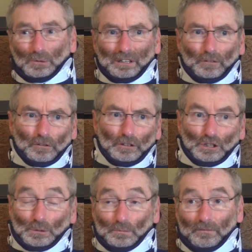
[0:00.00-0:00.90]
We have over
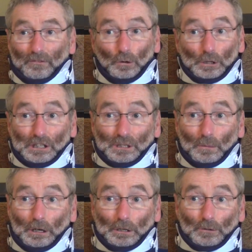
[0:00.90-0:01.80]
40
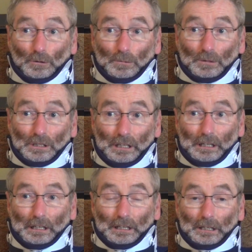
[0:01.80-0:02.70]
small groups
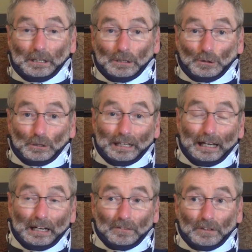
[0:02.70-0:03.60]
during
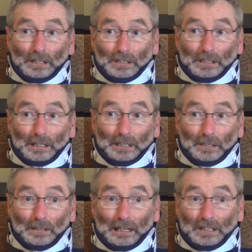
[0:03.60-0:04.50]
Advent and
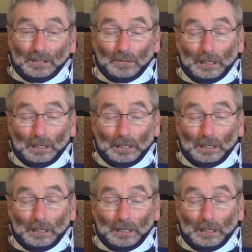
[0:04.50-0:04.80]
Lent.